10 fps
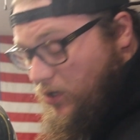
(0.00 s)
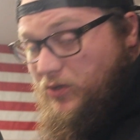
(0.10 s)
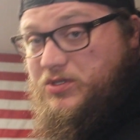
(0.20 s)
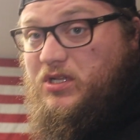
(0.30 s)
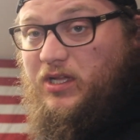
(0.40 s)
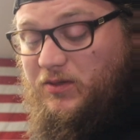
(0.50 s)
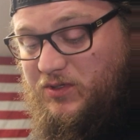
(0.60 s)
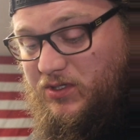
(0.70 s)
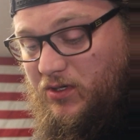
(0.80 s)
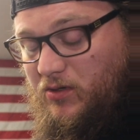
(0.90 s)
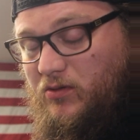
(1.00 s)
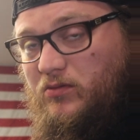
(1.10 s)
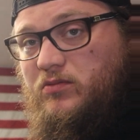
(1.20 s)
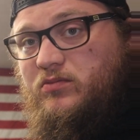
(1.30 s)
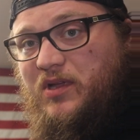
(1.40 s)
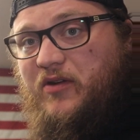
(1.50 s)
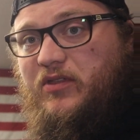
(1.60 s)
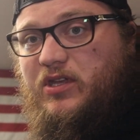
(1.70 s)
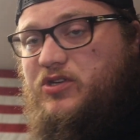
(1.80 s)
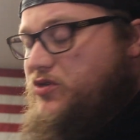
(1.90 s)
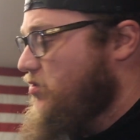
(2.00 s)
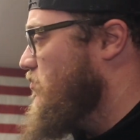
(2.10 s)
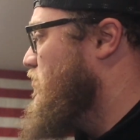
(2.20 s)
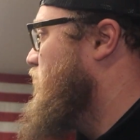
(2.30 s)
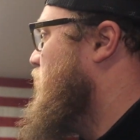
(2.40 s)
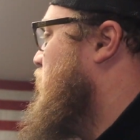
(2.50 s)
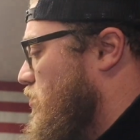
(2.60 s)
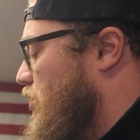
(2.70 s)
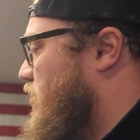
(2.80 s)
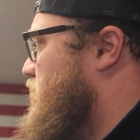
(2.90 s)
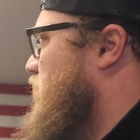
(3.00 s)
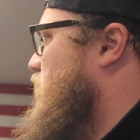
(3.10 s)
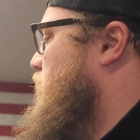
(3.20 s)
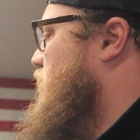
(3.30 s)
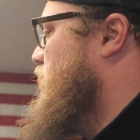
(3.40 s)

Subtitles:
hose clamps. So everything should work the same.